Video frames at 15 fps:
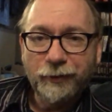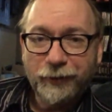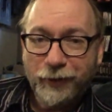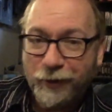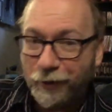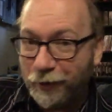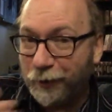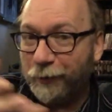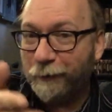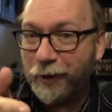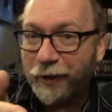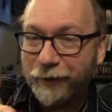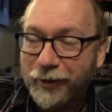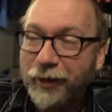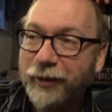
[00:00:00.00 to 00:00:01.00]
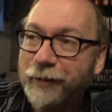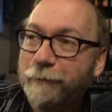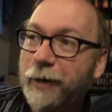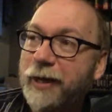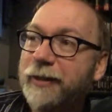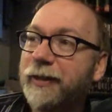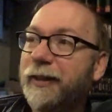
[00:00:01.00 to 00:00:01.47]
yeah, he
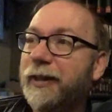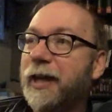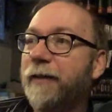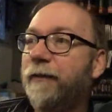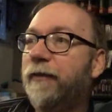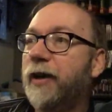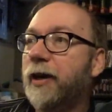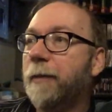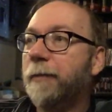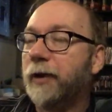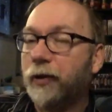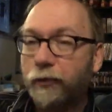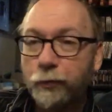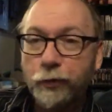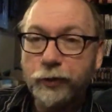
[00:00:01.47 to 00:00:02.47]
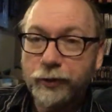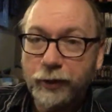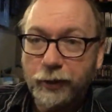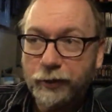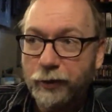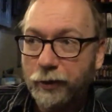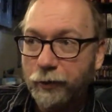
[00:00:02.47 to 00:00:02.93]
basically got fed up and he threw a
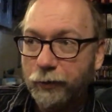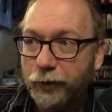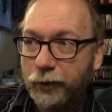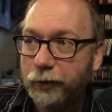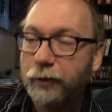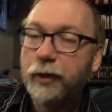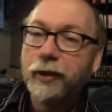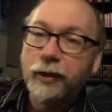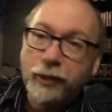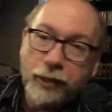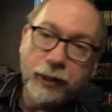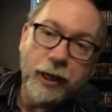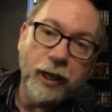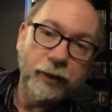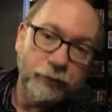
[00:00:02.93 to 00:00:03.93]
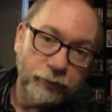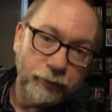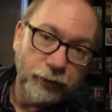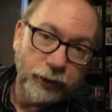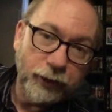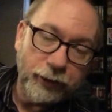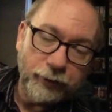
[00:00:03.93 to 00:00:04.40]
stick down and he got
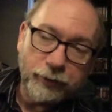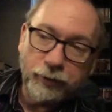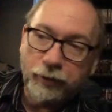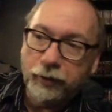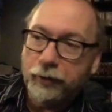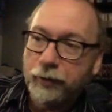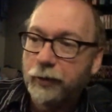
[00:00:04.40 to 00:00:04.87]
he gets like.